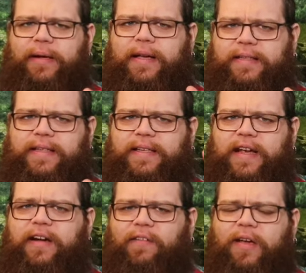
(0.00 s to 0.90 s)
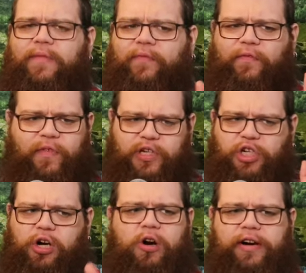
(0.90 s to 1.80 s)
because it's going to for
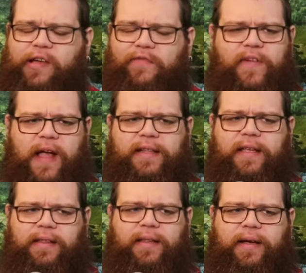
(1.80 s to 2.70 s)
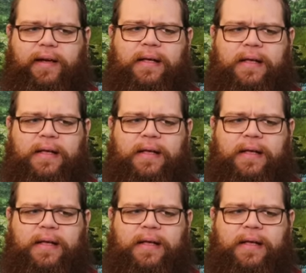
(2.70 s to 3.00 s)
sure already affecting the